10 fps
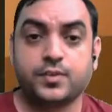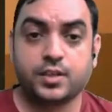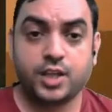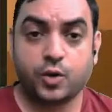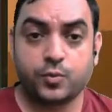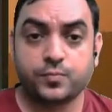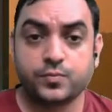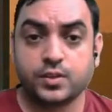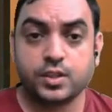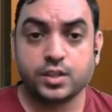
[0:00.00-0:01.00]
Now,
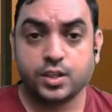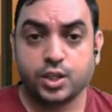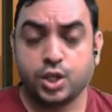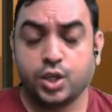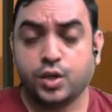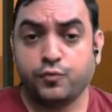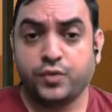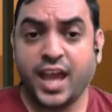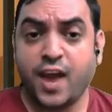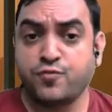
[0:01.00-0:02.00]
we
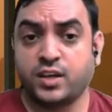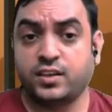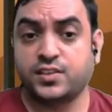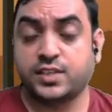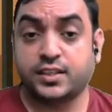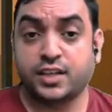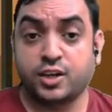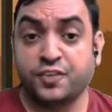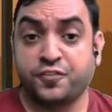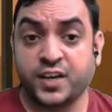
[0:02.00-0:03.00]
have to understand there are
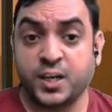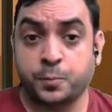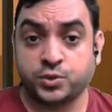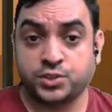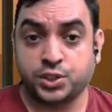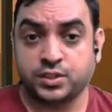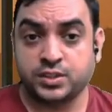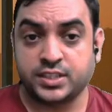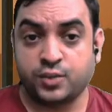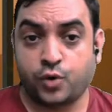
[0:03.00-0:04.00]
different positions
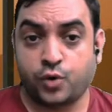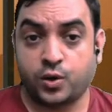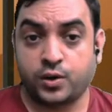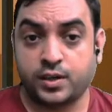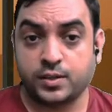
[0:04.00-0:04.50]
involved.